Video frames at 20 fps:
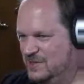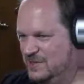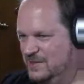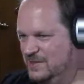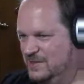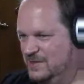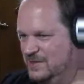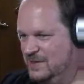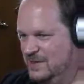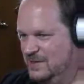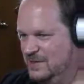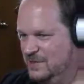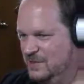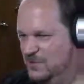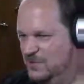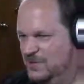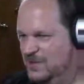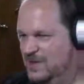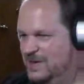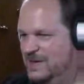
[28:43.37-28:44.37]
Okay,
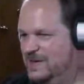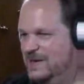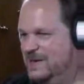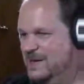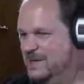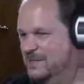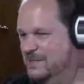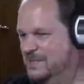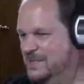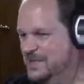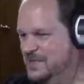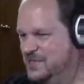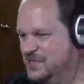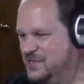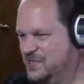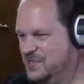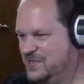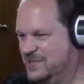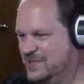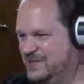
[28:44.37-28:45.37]
go. I
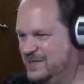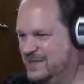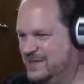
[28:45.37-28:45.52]
missed.